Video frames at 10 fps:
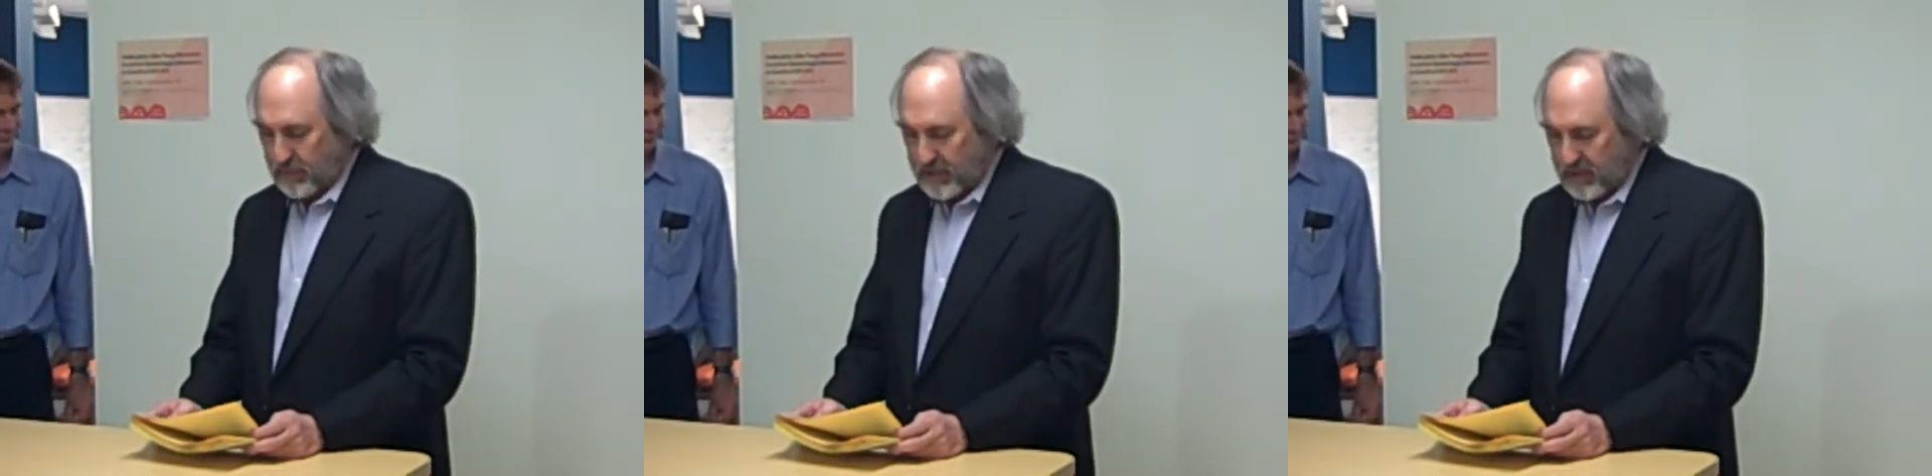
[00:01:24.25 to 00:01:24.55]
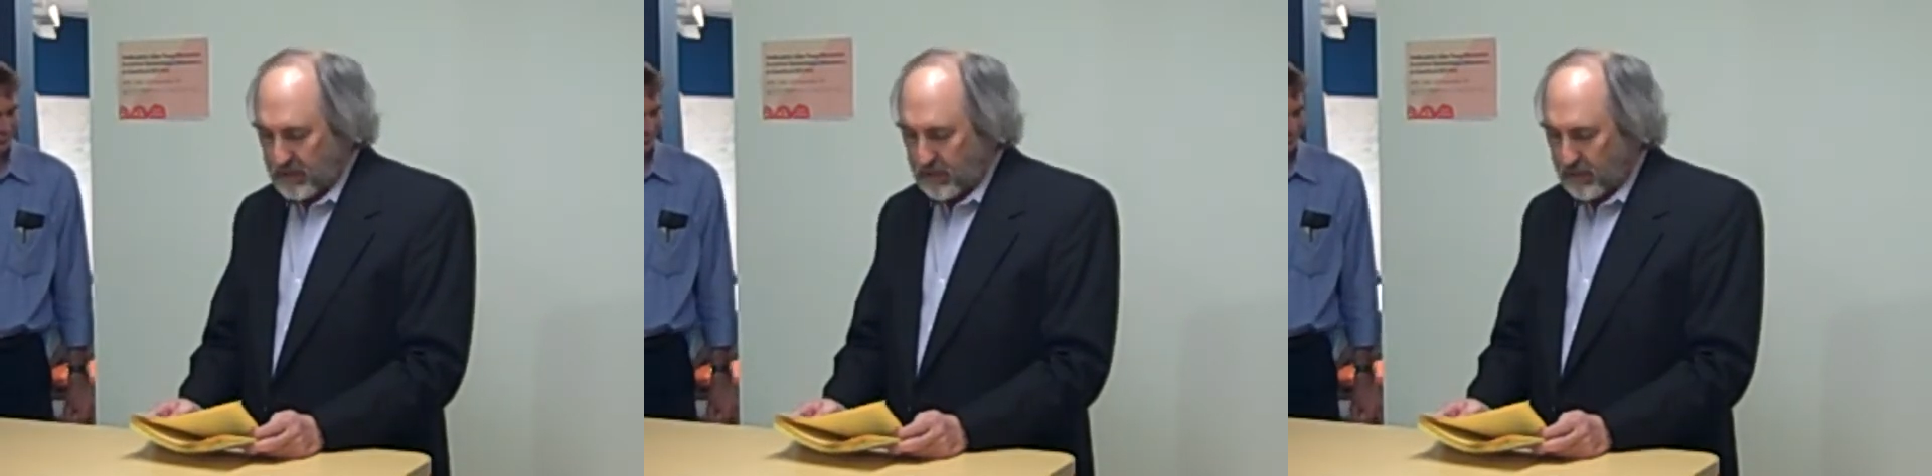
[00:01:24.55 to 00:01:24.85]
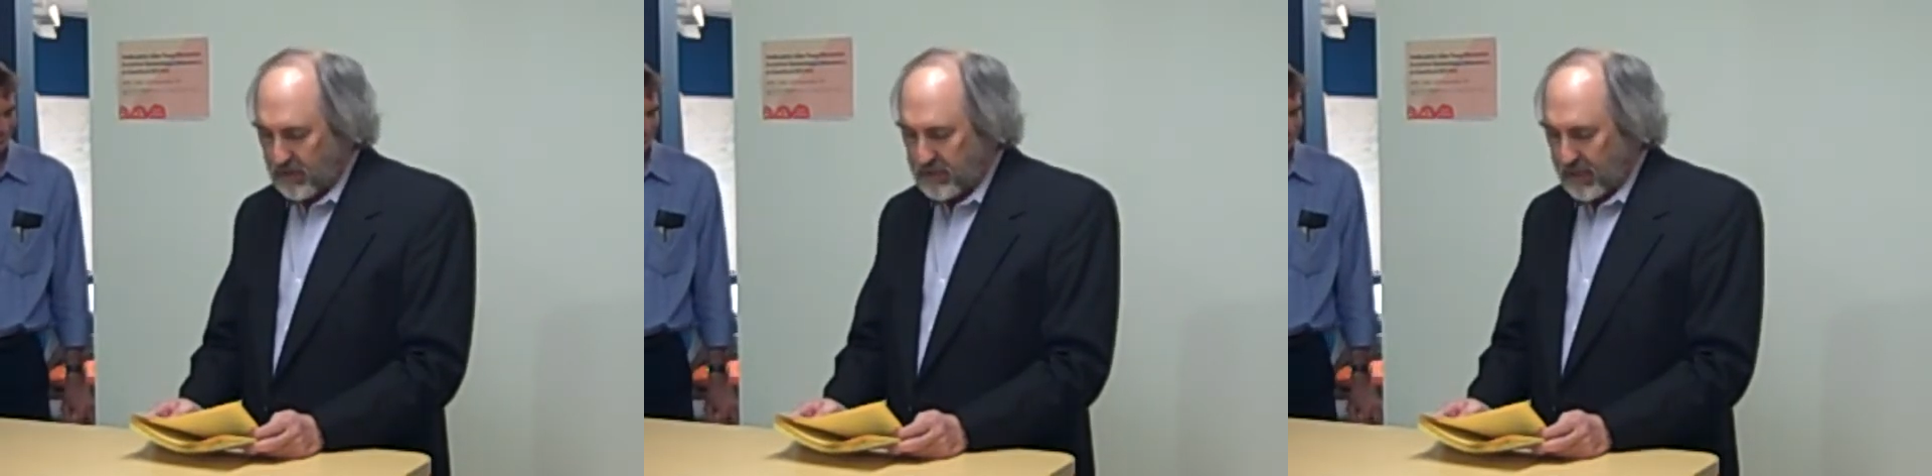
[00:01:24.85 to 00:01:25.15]
with this
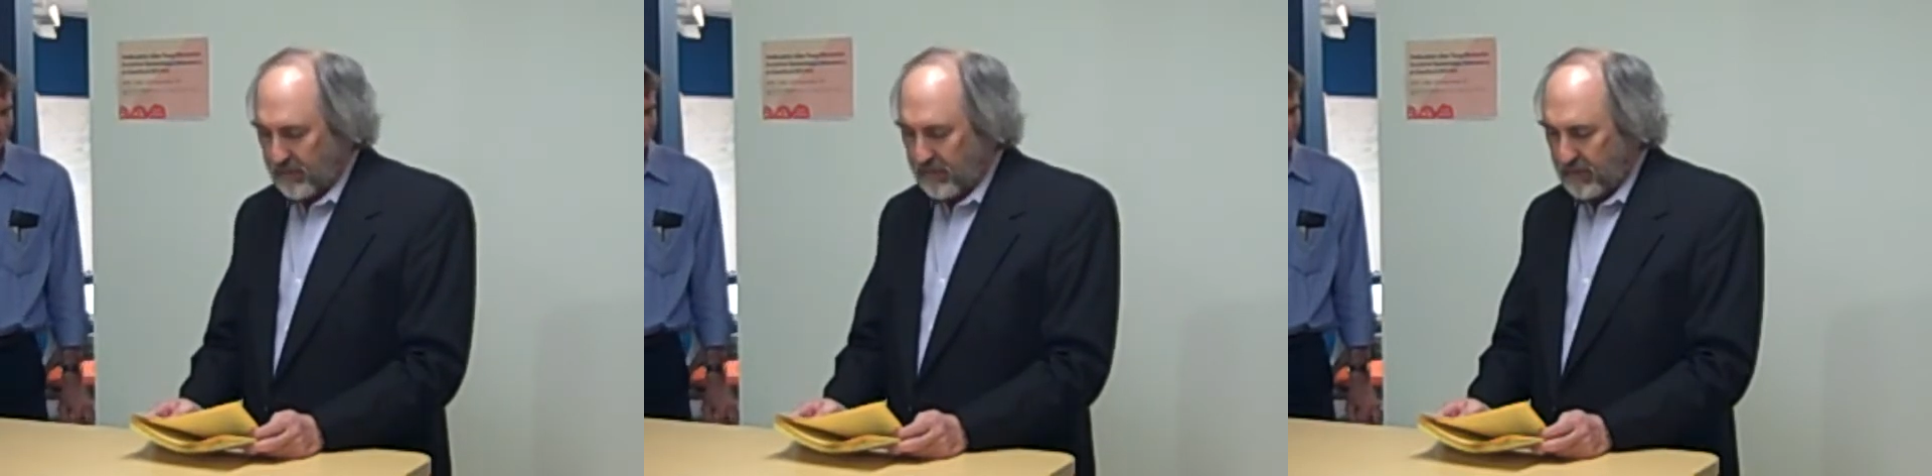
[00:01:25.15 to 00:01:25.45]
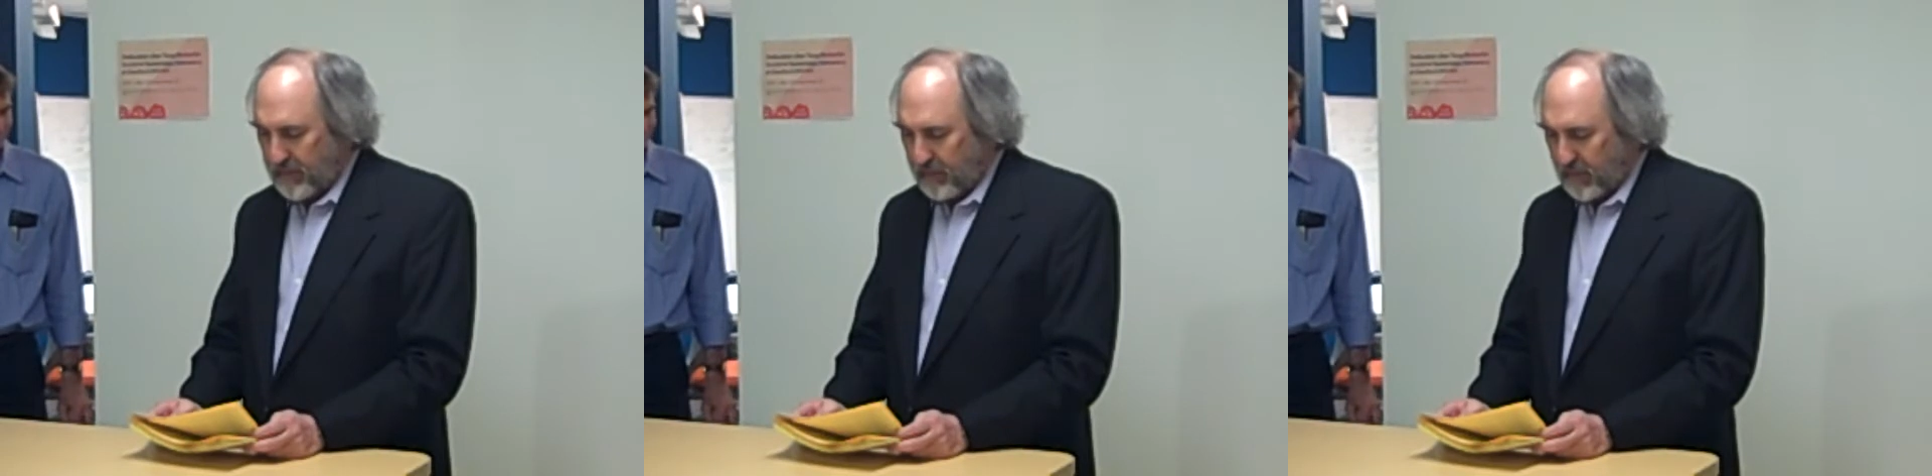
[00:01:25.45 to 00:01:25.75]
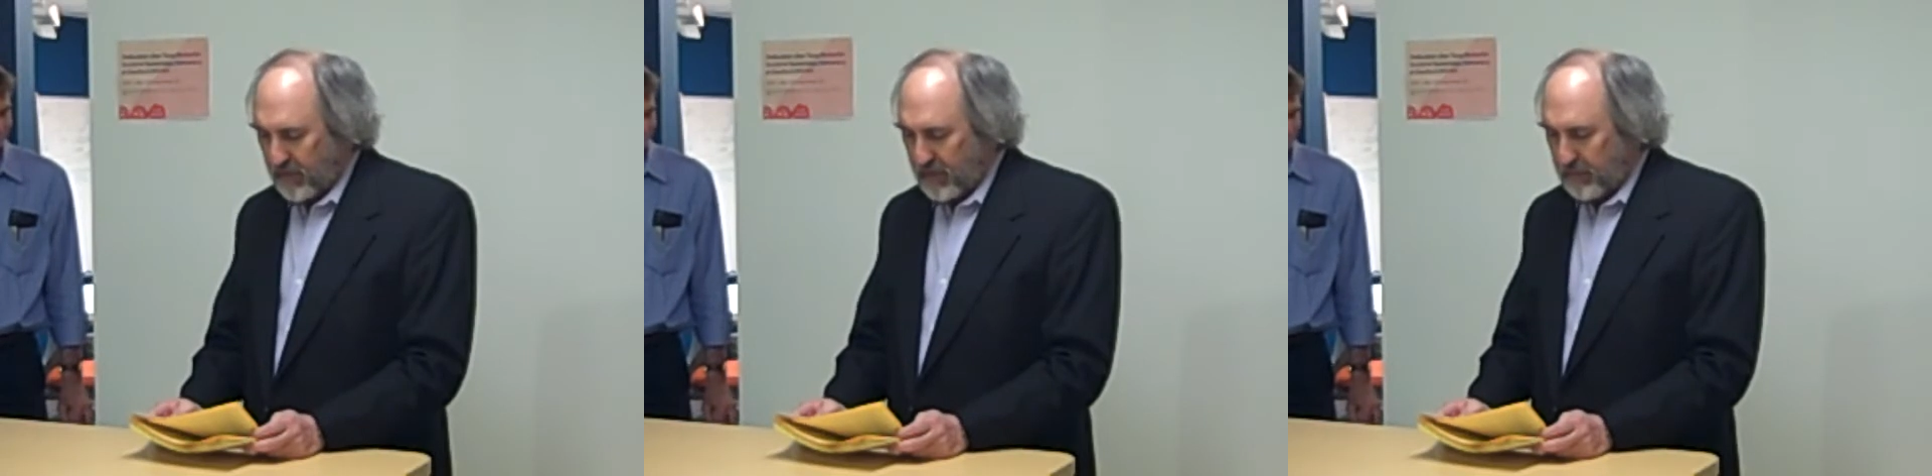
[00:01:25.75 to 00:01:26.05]
course that we remember